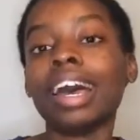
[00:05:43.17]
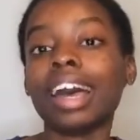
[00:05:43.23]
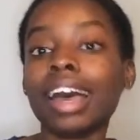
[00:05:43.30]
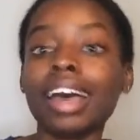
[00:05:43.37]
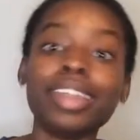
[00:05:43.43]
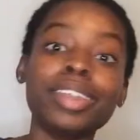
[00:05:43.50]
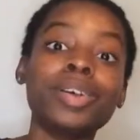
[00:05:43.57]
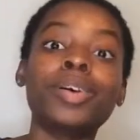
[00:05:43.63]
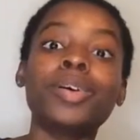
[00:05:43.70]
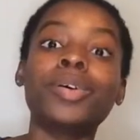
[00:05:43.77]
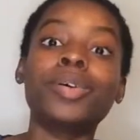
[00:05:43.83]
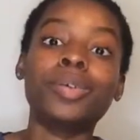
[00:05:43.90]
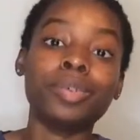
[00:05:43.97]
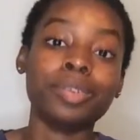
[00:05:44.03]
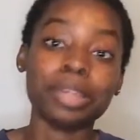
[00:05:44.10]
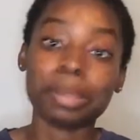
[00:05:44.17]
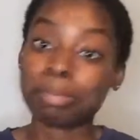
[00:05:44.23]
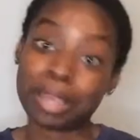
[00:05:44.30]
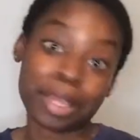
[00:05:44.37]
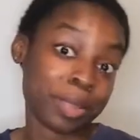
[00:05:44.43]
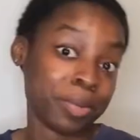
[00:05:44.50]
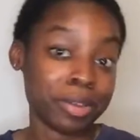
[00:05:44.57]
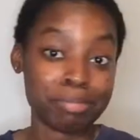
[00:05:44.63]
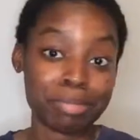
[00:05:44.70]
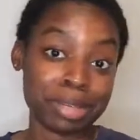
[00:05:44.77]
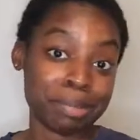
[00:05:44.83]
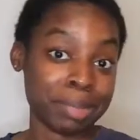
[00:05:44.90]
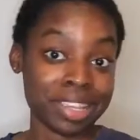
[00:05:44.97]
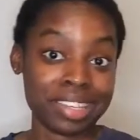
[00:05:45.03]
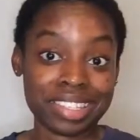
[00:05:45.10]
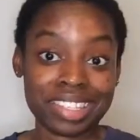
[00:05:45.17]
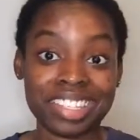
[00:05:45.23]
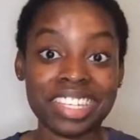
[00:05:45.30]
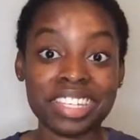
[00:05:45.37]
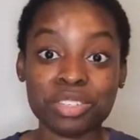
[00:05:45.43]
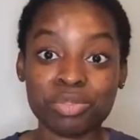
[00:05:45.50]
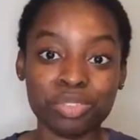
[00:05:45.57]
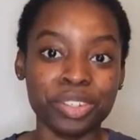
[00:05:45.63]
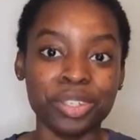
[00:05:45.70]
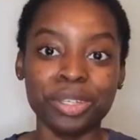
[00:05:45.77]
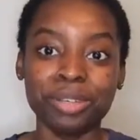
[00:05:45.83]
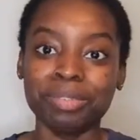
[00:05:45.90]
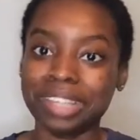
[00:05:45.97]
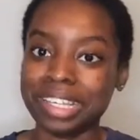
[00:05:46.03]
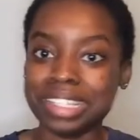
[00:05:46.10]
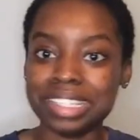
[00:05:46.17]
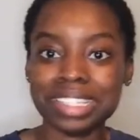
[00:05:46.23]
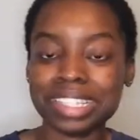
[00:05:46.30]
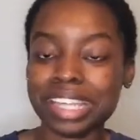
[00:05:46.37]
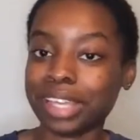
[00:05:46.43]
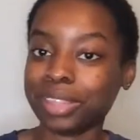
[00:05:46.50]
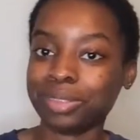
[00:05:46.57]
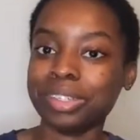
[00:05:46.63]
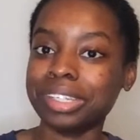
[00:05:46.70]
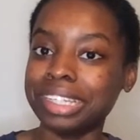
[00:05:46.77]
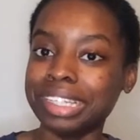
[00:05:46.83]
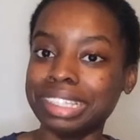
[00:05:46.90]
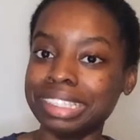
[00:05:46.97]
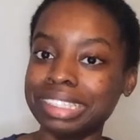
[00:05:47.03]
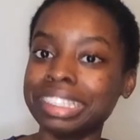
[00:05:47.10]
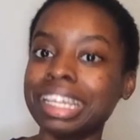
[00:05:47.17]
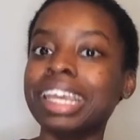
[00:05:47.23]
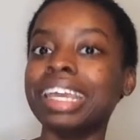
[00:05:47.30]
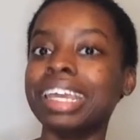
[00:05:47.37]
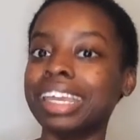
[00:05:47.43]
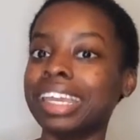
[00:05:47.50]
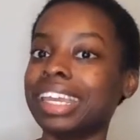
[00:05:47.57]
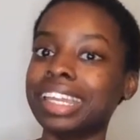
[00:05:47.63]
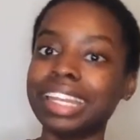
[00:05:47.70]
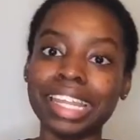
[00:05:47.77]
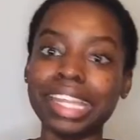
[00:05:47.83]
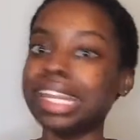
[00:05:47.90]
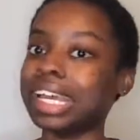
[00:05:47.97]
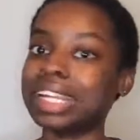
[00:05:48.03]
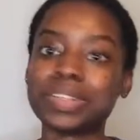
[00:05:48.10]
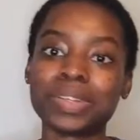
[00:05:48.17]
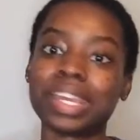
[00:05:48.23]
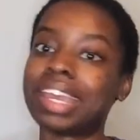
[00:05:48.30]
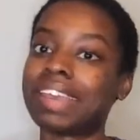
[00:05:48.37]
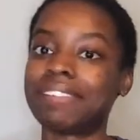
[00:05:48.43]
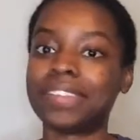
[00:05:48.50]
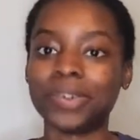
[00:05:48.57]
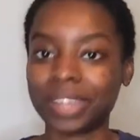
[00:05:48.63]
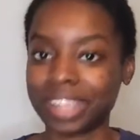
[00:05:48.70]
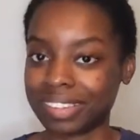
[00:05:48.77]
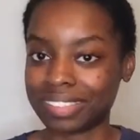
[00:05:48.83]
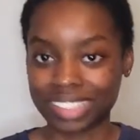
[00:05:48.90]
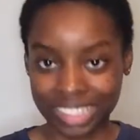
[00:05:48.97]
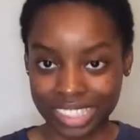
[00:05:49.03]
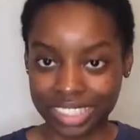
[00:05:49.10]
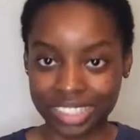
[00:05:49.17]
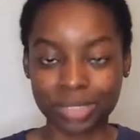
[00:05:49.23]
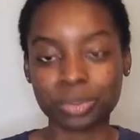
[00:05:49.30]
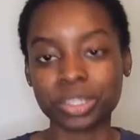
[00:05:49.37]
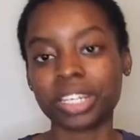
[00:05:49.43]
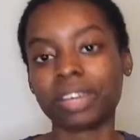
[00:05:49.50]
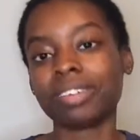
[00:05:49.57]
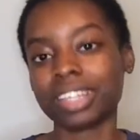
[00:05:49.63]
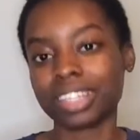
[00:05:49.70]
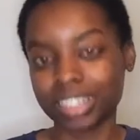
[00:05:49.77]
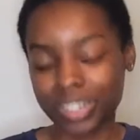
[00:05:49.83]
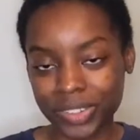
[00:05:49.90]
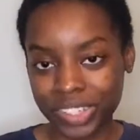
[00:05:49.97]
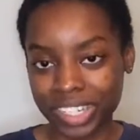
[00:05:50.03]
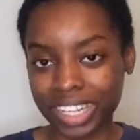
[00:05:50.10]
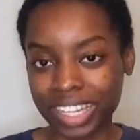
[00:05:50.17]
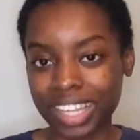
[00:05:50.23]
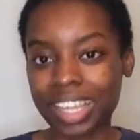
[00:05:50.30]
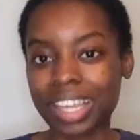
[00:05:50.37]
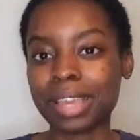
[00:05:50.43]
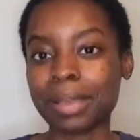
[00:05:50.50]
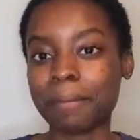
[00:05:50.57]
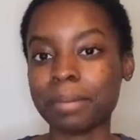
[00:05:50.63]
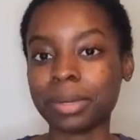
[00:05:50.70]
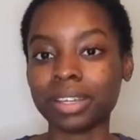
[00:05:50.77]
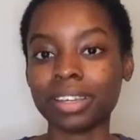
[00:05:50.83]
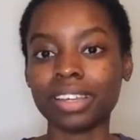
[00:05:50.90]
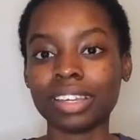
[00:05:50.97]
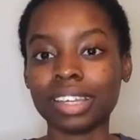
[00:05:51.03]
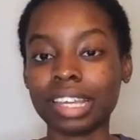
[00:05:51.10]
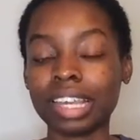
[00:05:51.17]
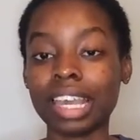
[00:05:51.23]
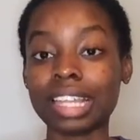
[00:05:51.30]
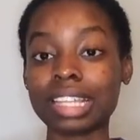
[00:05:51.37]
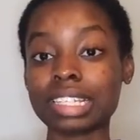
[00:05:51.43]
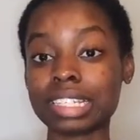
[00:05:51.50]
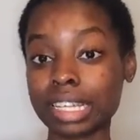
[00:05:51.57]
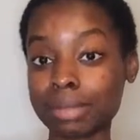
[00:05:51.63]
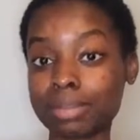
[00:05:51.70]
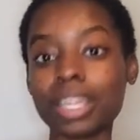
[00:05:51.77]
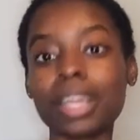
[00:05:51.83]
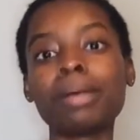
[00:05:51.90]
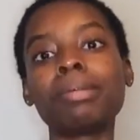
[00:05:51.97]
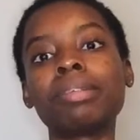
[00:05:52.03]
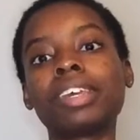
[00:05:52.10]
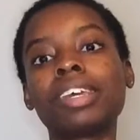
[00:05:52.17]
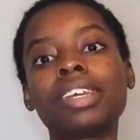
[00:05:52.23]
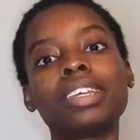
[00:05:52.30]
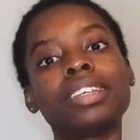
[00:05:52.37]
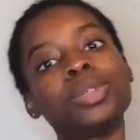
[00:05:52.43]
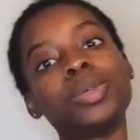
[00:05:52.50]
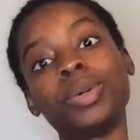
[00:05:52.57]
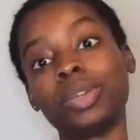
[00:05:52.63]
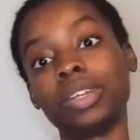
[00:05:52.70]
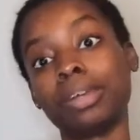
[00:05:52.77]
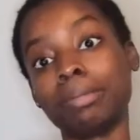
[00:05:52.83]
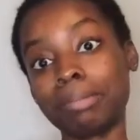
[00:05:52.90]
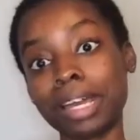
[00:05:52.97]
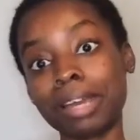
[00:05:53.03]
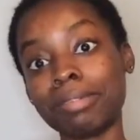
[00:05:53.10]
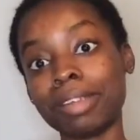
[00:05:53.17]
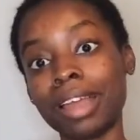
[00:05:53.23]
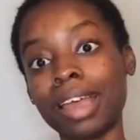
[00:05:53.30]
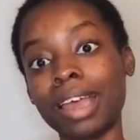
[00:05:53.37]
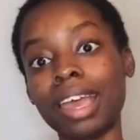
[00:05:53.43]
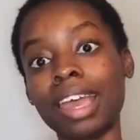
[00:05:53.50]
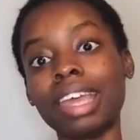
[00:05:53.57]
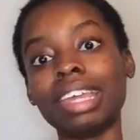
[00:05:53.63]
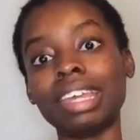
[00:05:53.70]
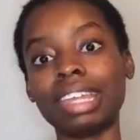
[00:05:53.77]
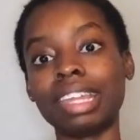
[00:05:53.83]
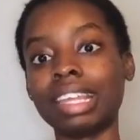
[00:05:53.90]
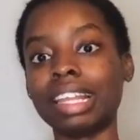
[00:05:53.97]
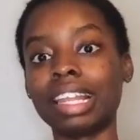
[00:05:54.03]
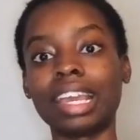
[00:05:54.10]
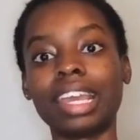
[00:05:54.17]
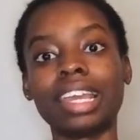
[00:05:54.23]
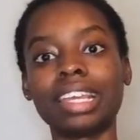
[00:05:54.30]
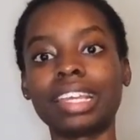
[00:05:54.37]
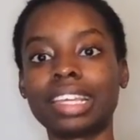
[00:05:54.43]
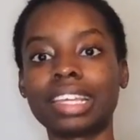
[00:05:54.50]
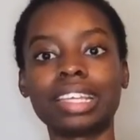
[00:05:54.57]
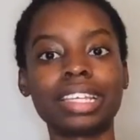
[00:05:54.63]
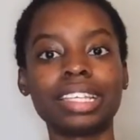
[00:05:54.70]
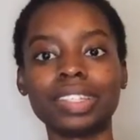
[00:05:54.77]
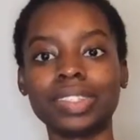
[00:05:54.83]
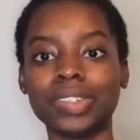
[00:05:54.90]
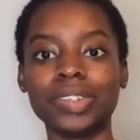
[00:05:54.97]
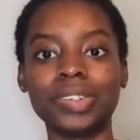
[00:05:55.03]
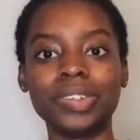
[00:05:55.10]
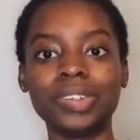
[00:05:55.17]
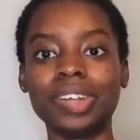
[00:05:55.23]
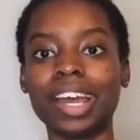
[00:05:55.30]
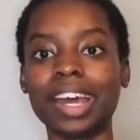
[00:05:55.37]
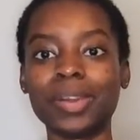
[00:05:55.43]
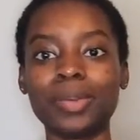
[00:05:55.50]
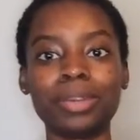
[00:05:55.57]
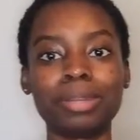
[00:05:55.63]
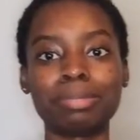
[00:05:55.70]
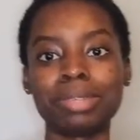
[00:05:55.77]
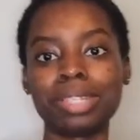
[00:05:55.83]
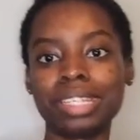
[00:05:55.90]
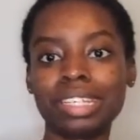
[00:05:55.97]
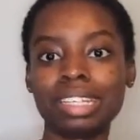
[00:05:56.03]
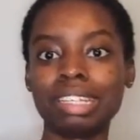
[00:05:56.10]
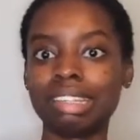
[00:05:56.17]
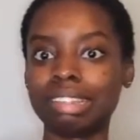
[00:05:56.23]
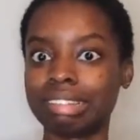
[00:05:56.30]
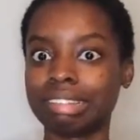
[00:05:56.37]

I know that probably wouldn't be the best decision for him, because it's like three niggas and they not trying to have no conversation. We already know that. But at the same time, like, you holding up my ride, and then, like, you know, I don't want to be